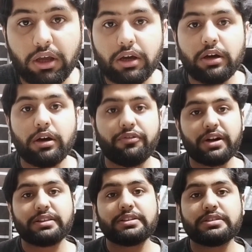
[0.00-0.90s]
for
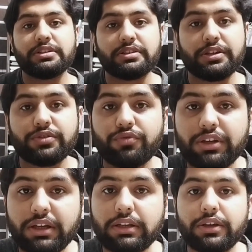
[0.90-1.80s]
this disease? We
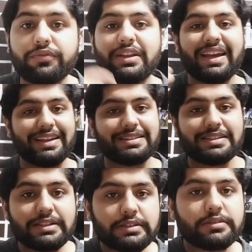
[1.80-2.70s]
can give the
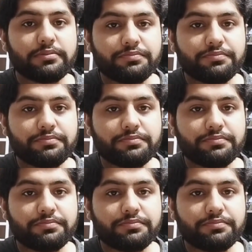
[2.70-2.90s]
NSAIDs,